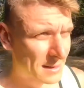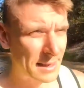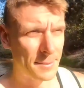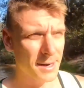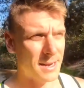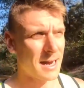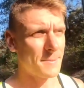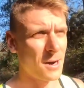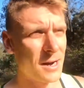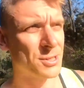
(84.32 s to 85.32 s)
even limit
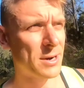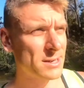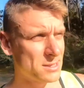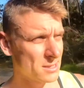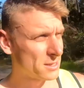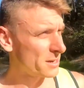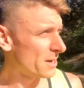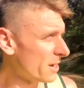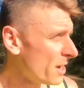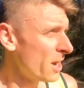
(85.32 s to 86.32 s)
carbohydrates
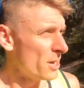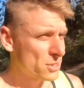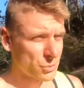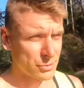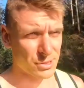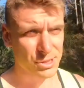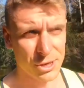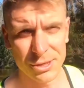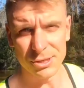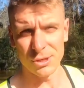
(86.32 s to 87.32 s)
to a
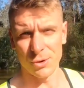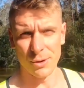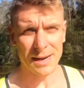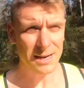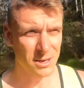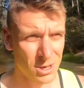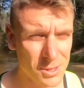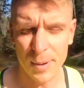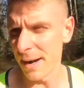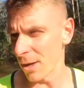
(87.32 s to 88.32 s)
certain degree,
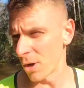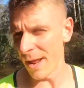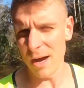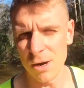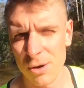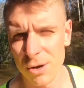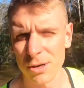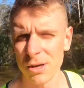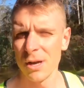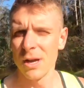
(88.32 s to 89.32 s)
depending on
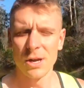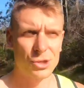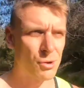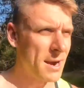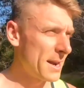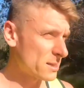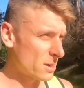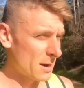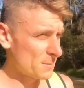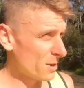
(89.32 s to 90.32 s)
our
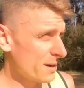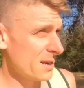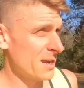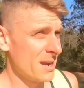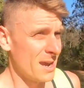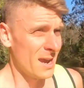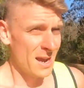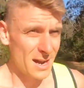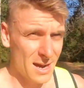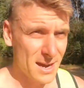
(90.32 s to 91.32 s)
training timeline,
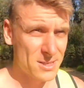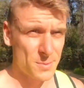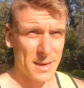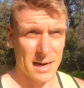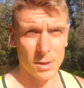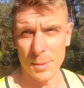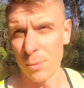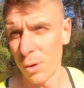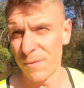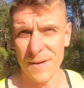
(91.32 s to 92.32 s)
to get a little
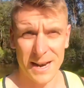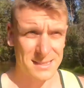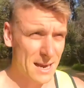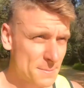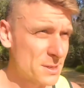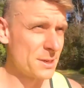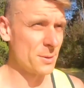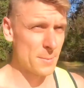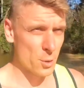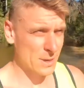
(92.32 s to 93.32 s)
bit more fat adapted
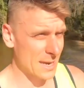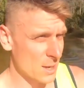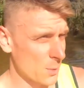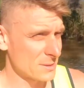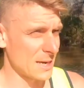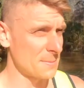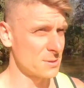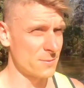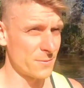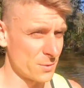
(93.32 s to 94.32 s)
and a little bit more keto
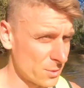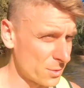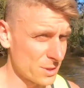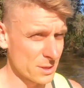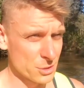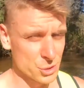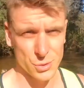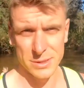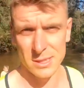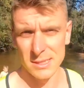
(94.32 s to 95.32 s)
adapted for the
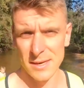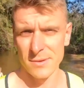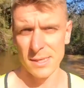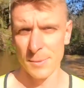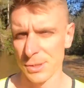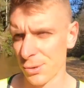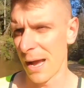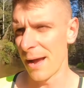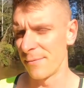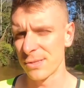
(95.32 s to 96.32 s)
endurance endeavors that we
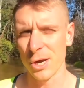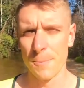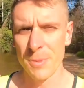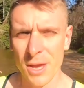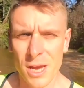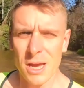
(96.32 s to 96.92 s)
do have. So,